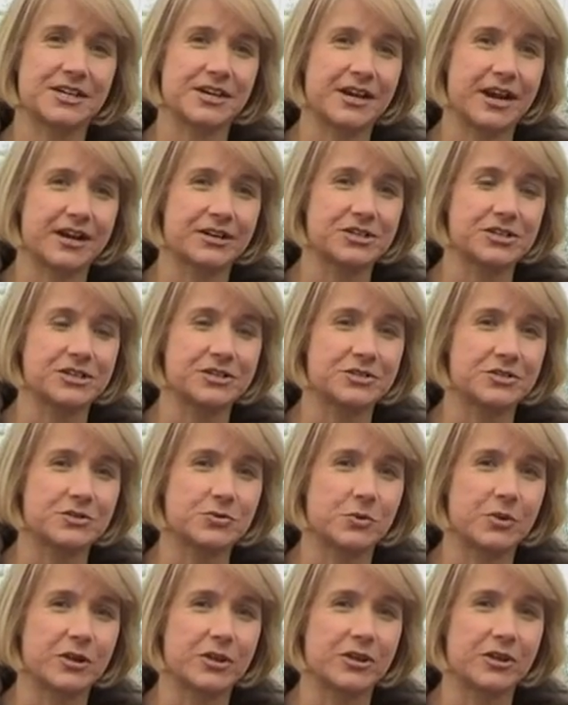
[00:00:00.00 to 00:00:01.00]

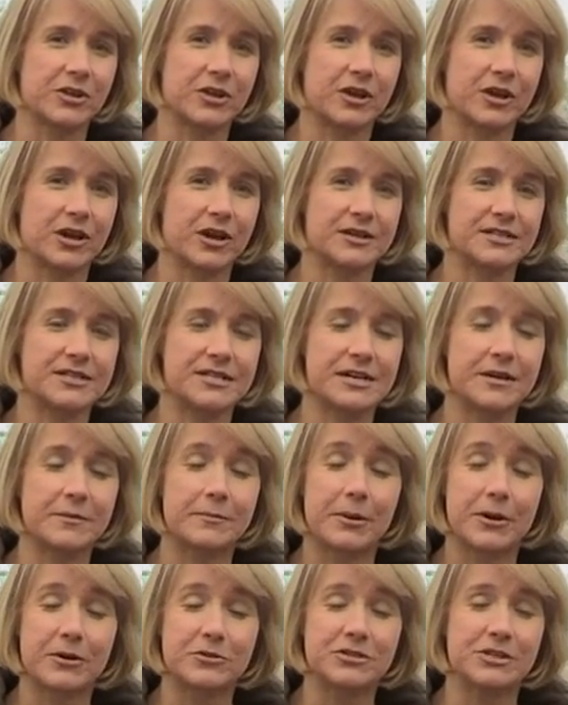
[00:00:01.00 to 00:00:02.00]
connections with a
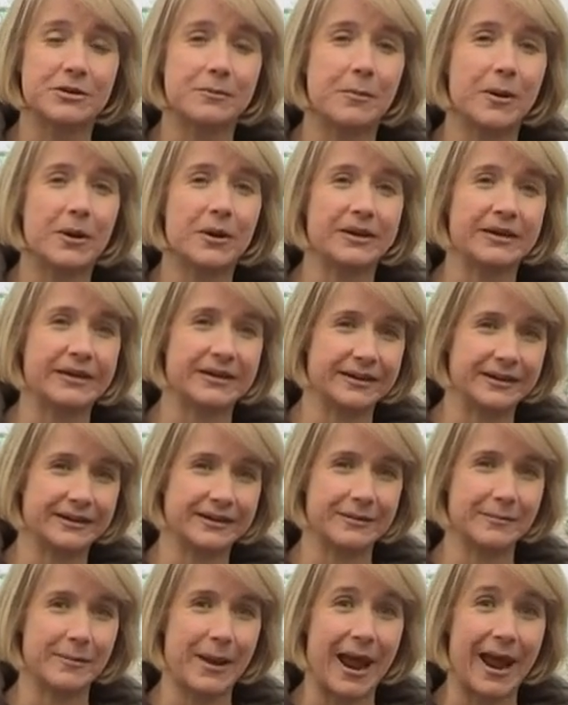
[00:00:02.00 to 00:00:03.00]
decomposing body
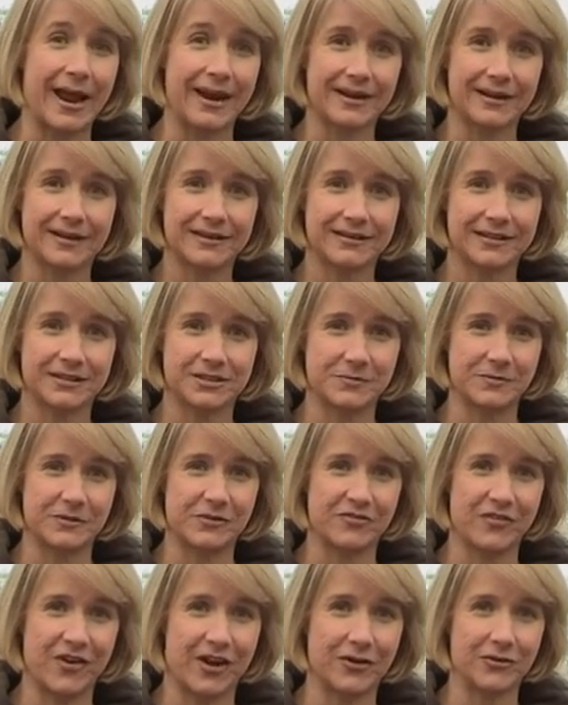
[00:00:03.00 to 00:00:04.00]
in a bag that's
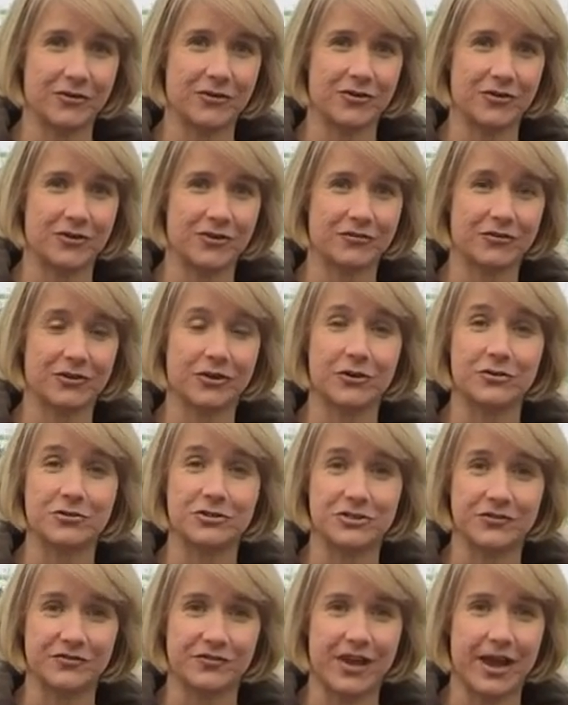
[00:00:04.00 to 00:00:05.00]
been found off the
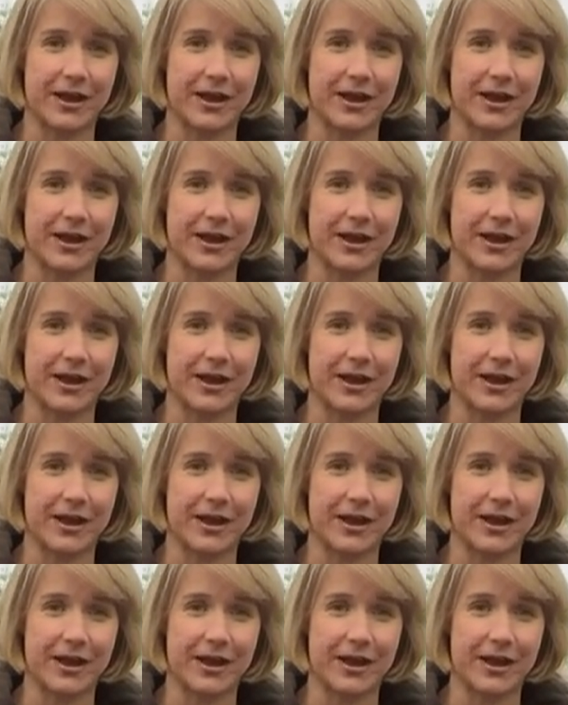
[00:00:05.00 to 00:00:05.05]
coast of the